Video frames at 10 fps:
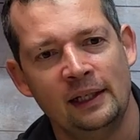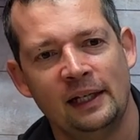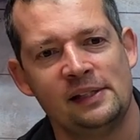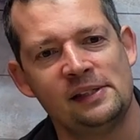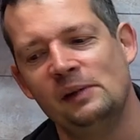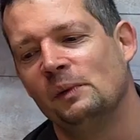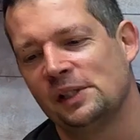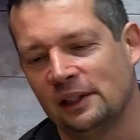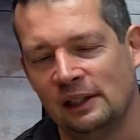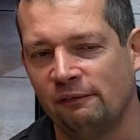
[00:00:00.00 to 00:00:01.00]
and see
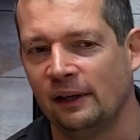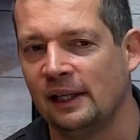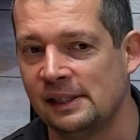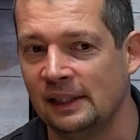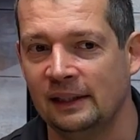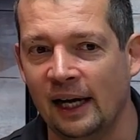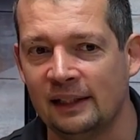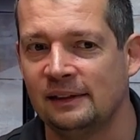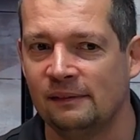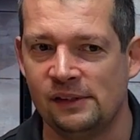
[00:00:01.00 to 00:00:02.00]
what's the difference in
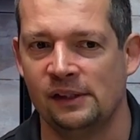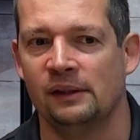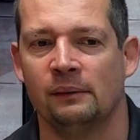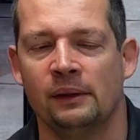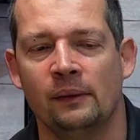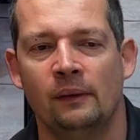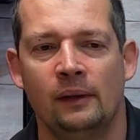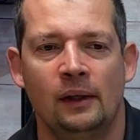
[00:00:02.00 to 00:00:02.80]
that scenario.